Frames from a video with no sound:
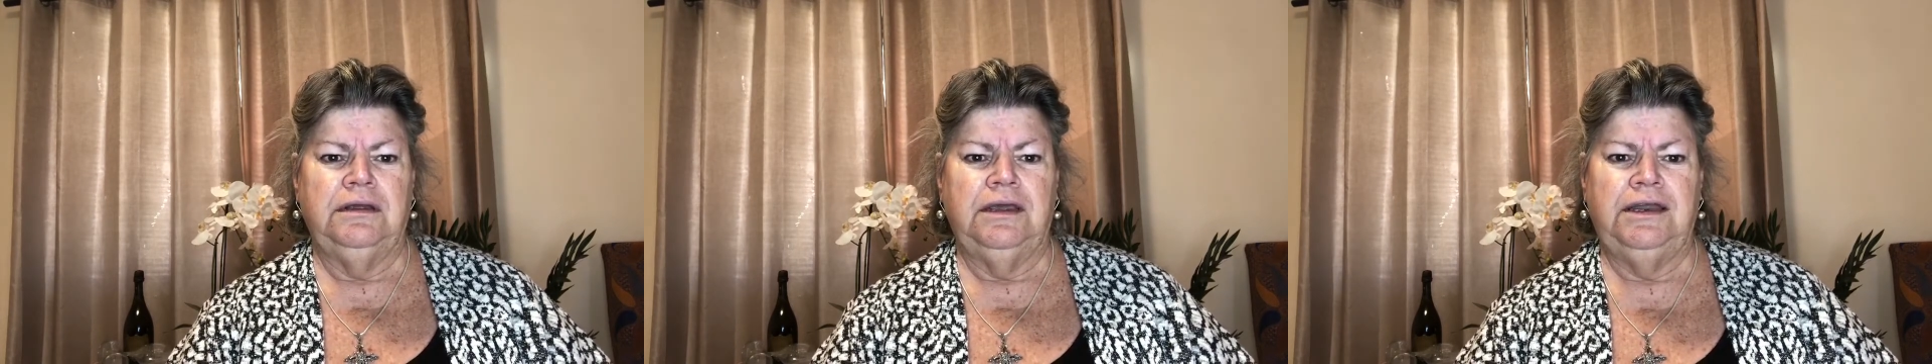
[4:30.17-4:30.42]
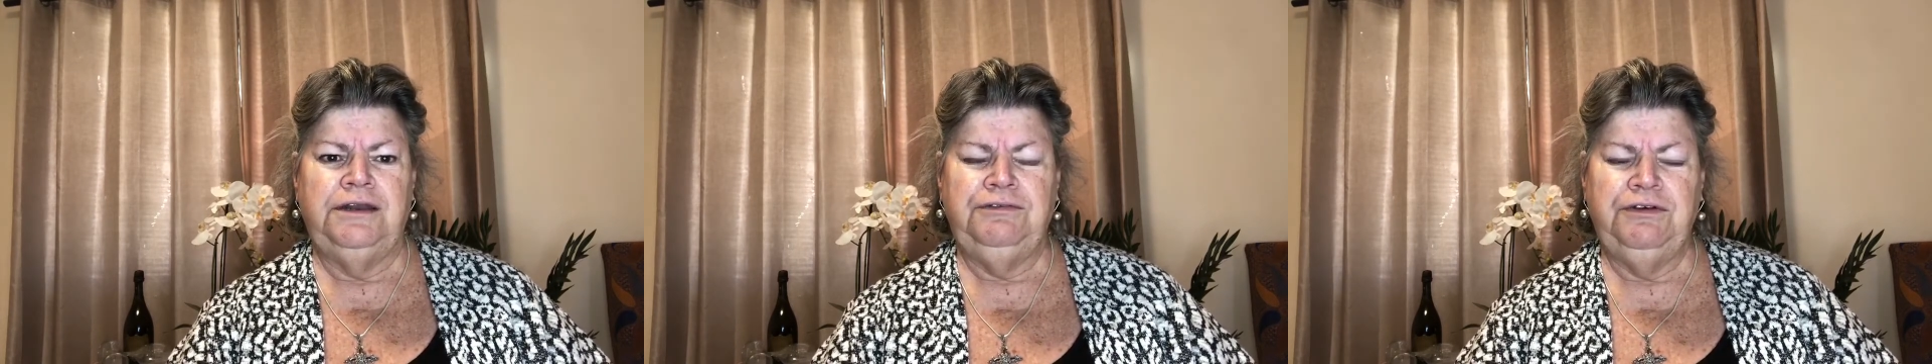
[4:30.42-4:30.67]

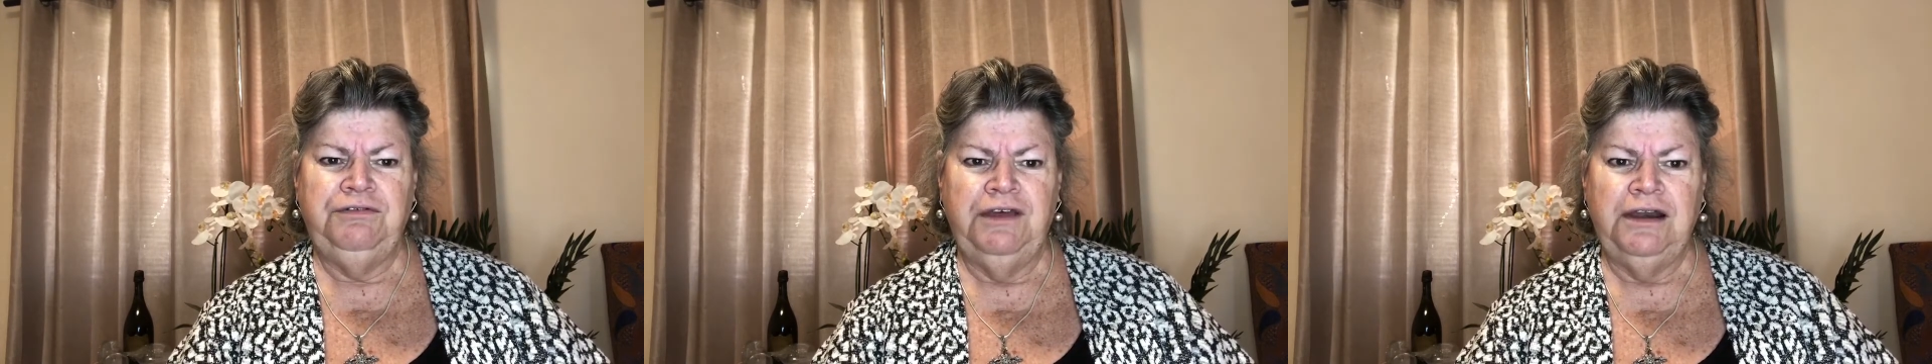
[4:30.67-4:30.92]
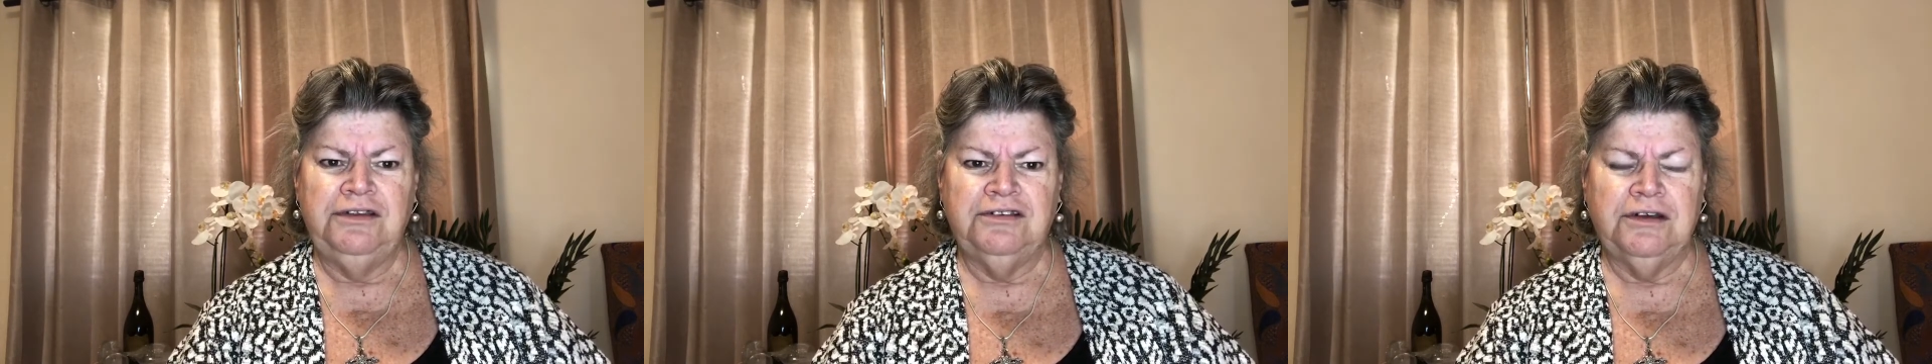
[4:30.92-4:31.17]
And if you
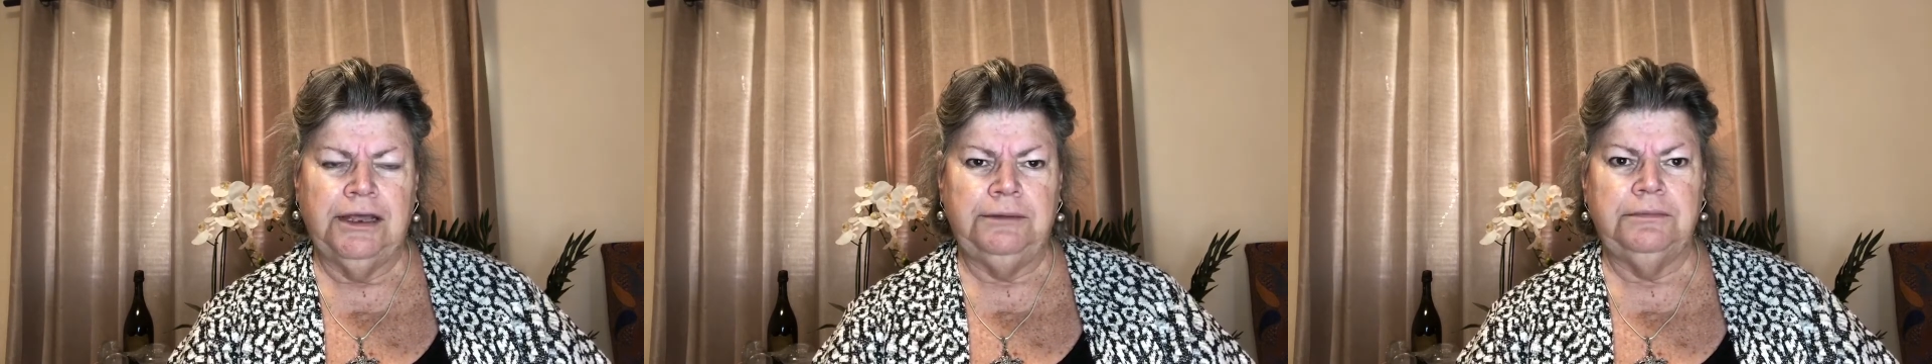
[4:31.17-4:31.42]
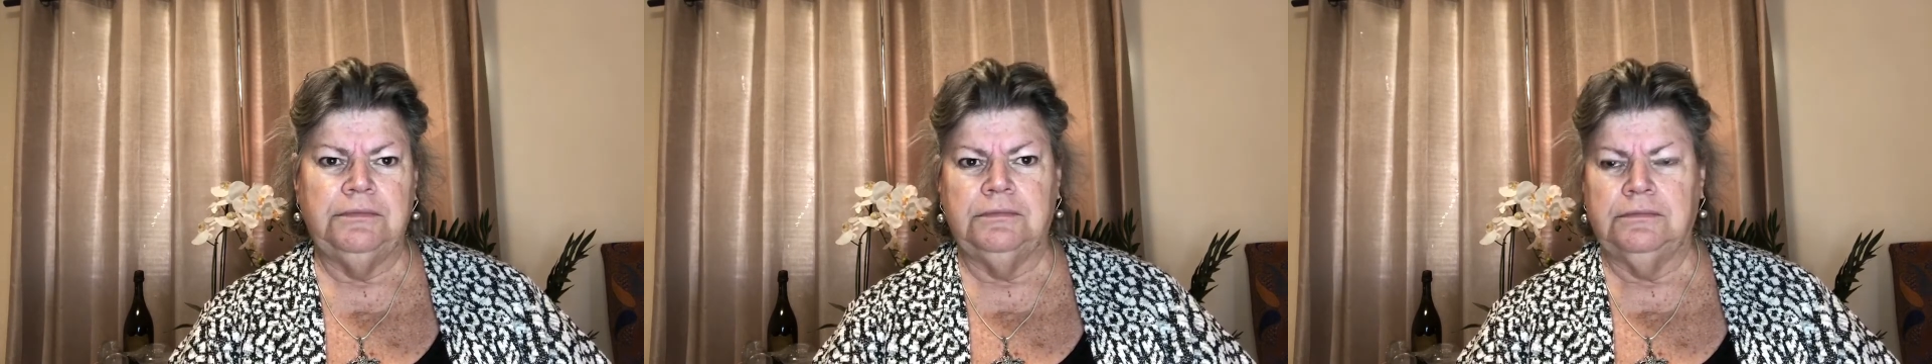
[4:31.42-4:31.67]
fell asleep,
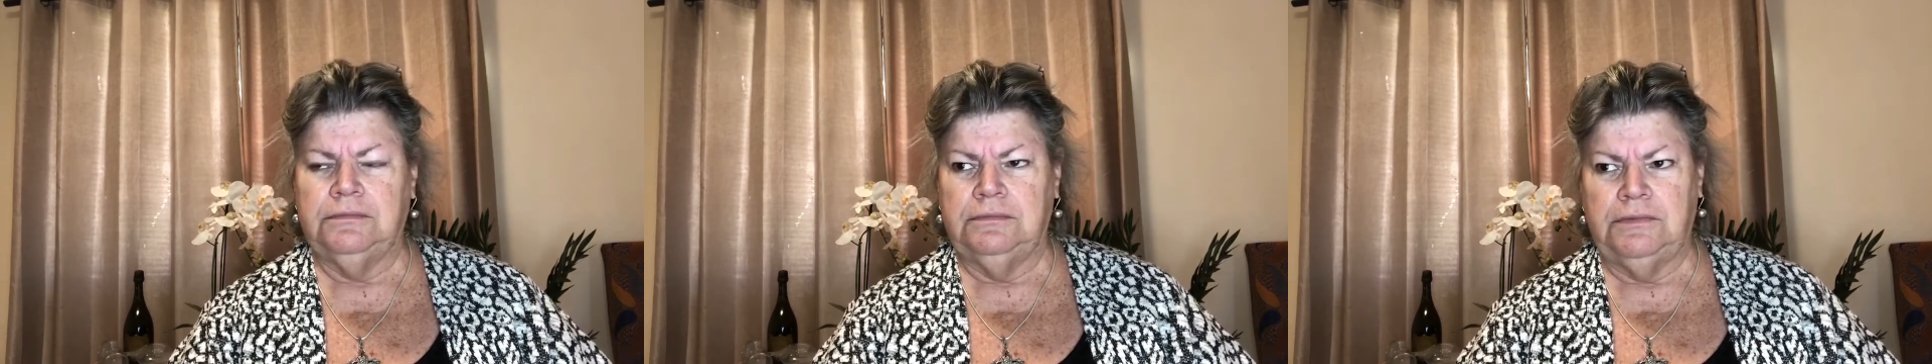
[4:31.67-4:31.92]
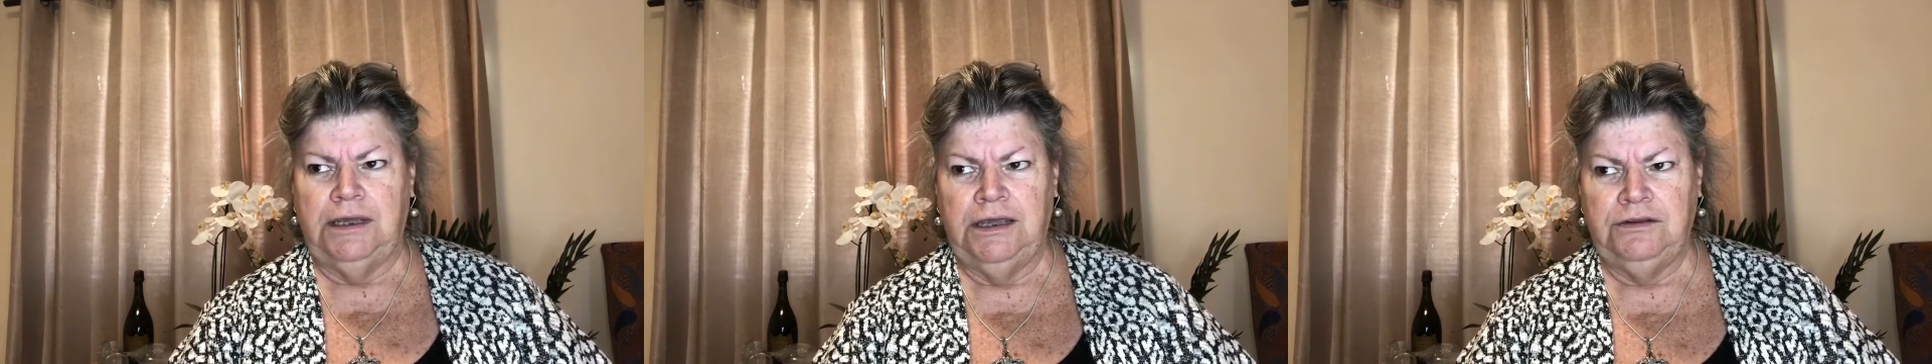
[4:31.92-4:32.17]

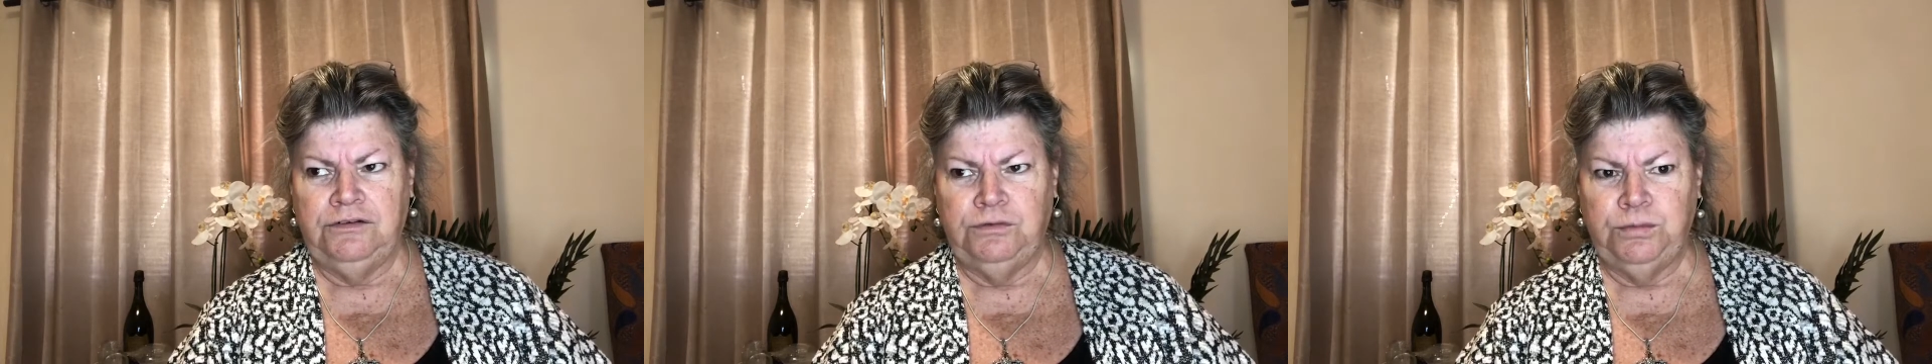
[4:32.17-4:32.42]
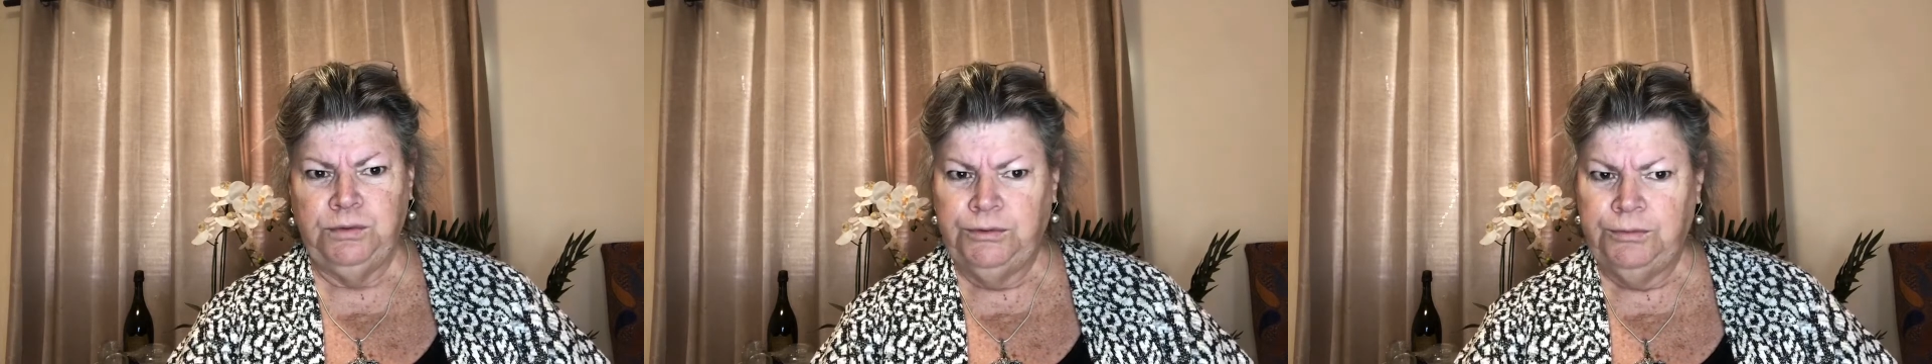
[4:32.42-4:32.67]
as you
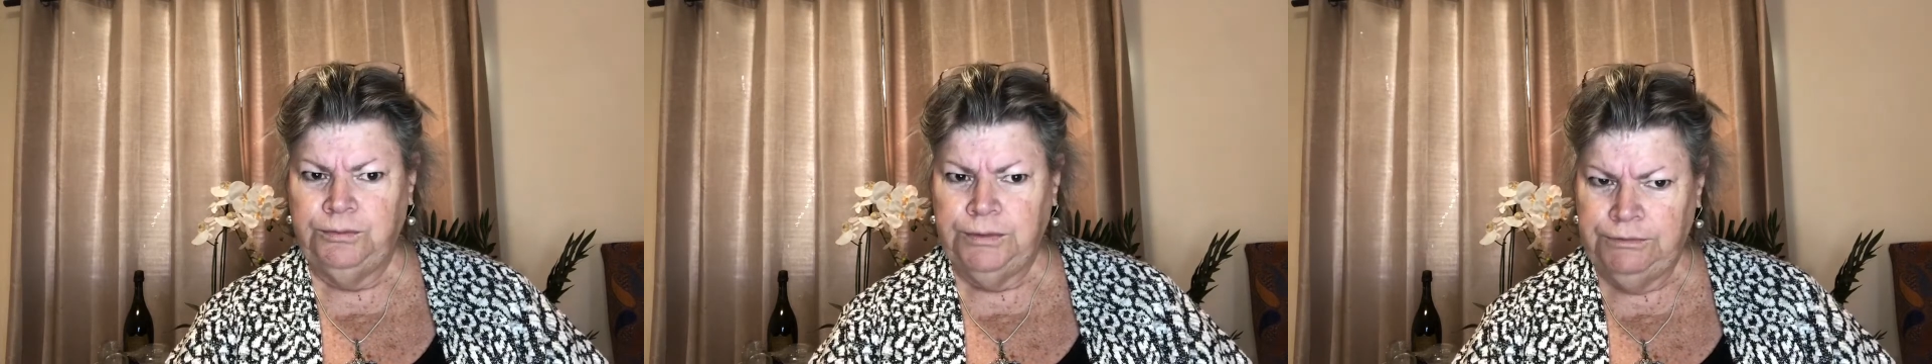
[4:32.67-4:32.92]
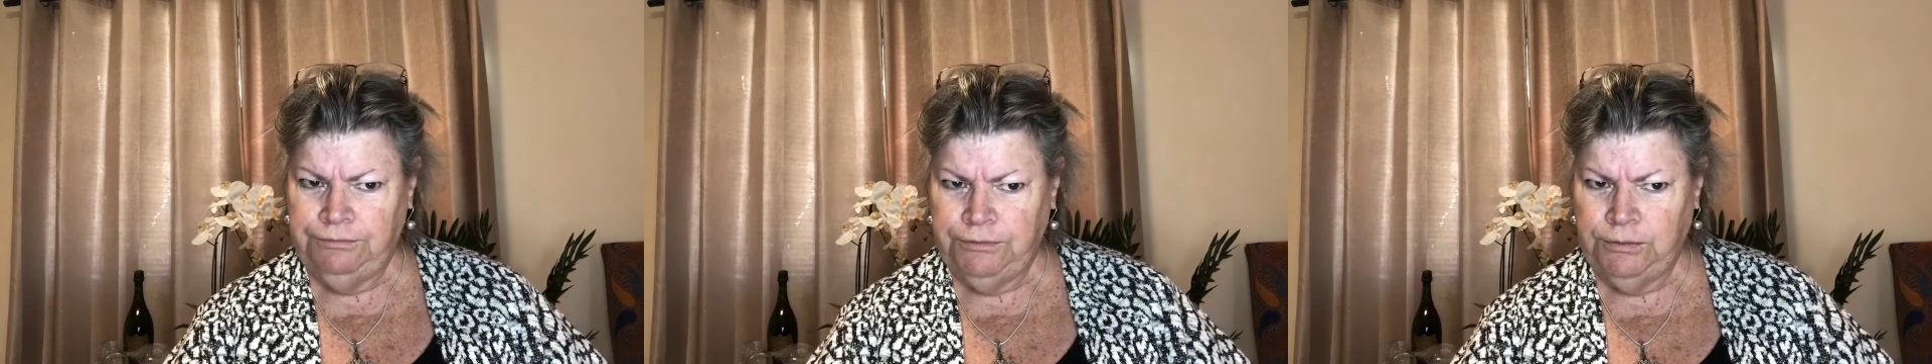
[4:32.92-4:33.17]
would
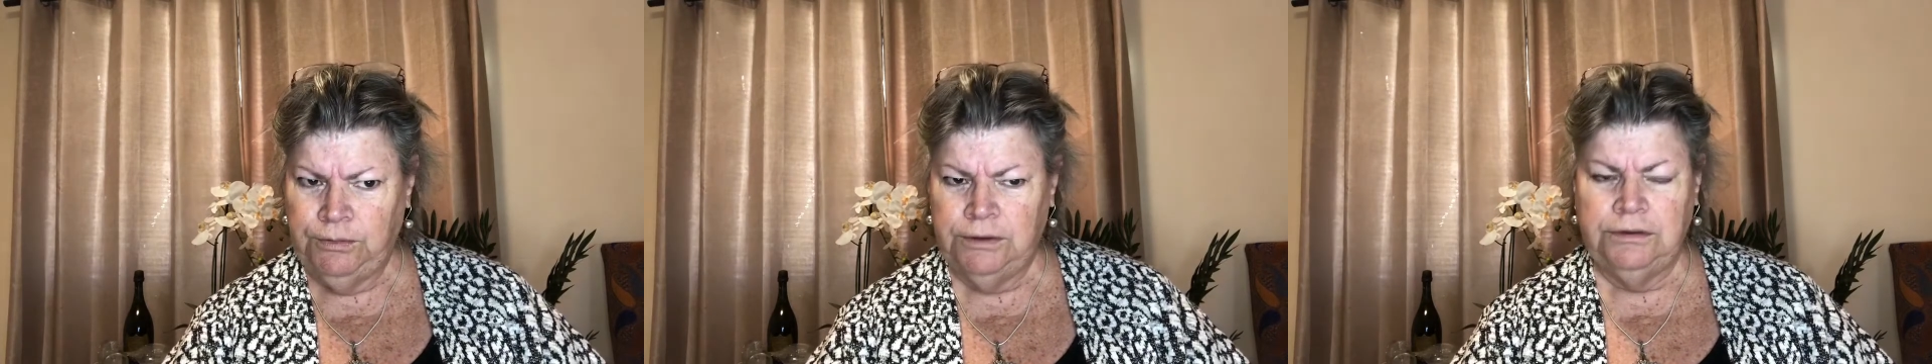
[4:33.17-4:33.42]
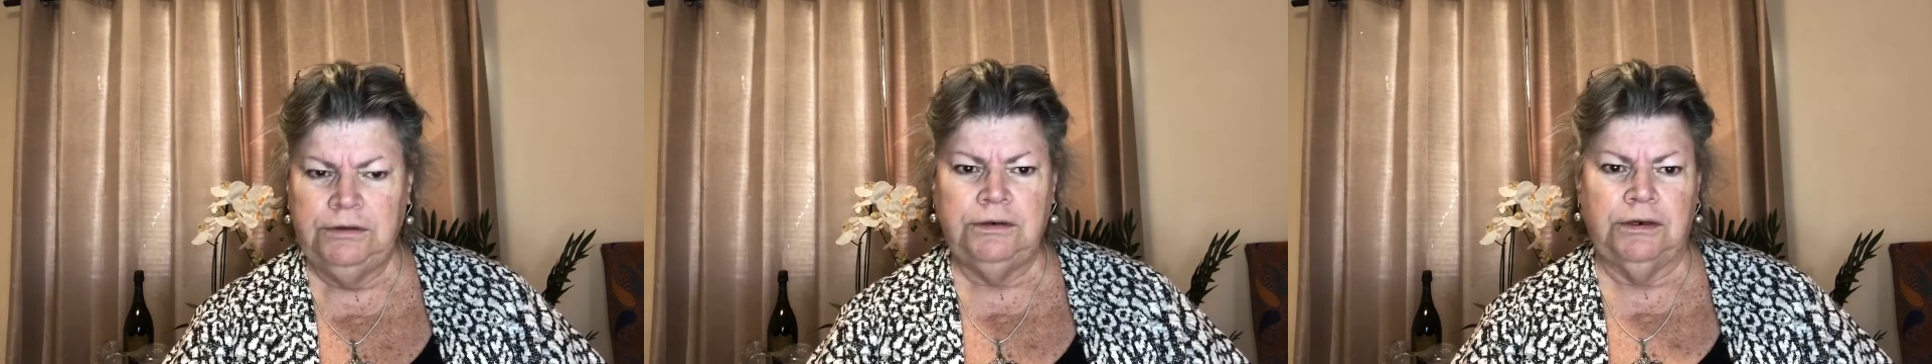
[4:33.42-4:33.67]
if you were,